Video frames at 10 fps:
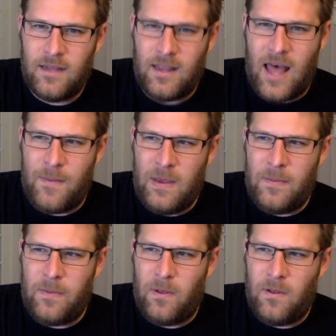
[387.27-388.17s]
A lot of
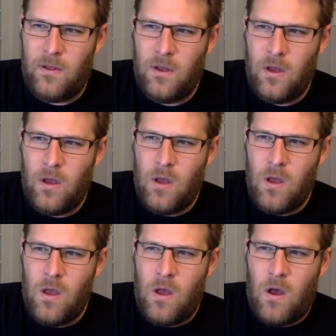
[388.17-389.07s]
people
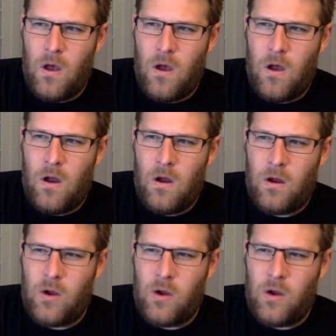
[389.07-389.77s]
are